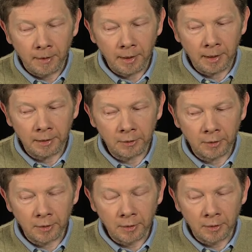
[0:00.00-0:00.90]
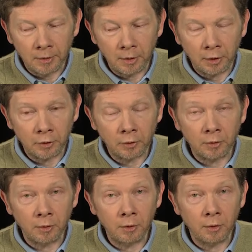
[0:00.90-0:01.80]
And
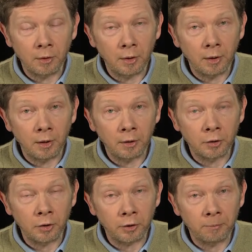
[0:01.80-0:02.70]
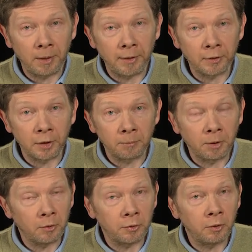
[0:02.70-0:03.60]
it's it's not pleasant,
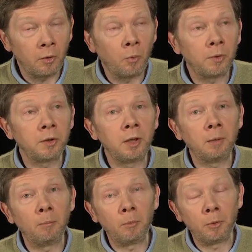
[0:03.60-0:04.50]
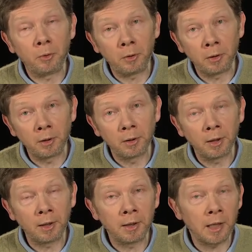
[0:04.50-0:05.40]
because you always need more,
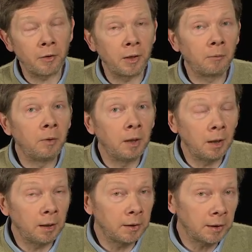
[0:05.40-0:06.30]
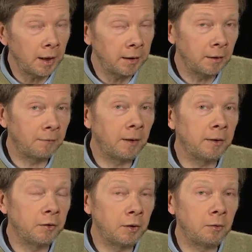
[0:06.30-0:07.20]
and nothing really
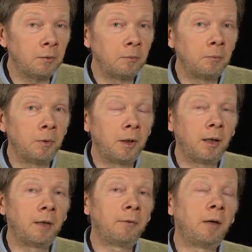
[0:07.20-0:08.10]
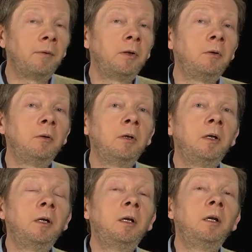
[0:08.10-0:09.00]
satisfies you. When, if ever you
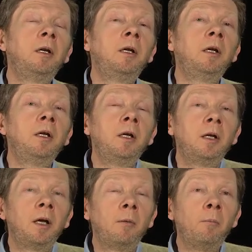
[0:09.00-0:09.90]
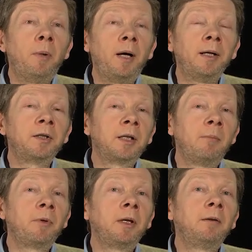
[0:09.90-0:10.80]
buy
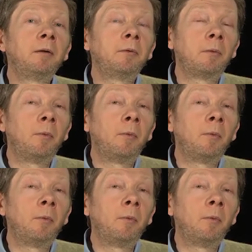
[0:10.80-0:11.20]
something